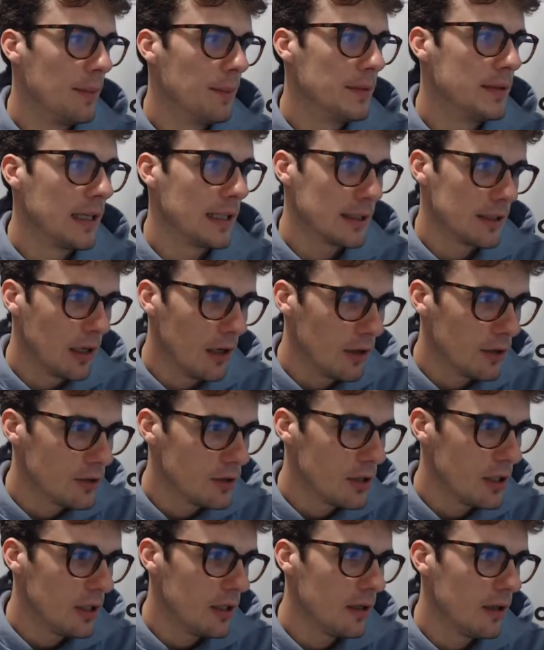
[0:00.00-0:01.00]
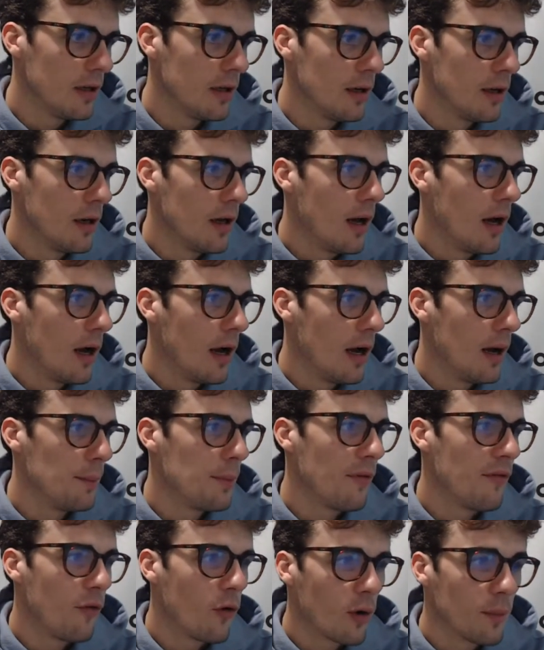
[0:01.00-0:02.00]
technology
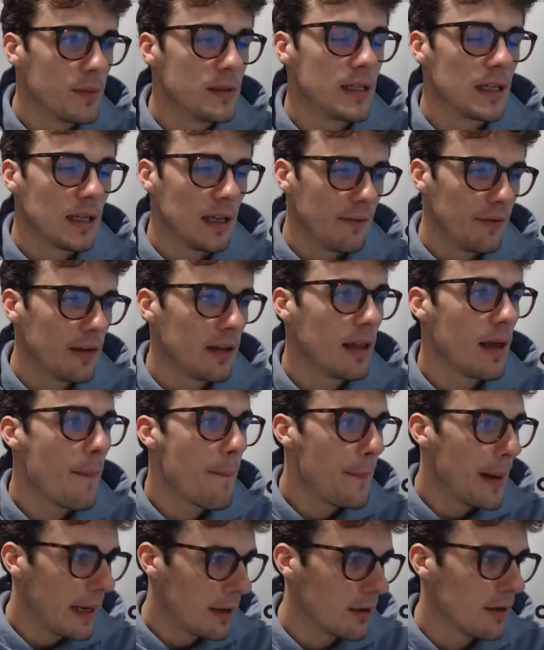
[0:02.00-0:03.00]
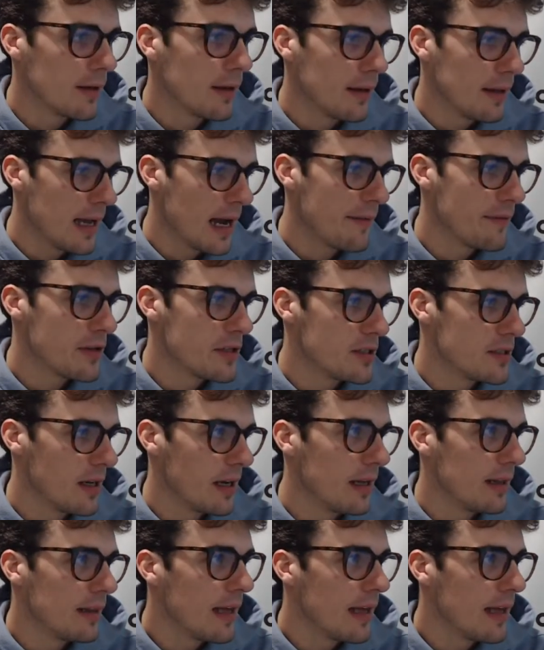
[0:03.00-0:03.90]
perform significantly better than the average site.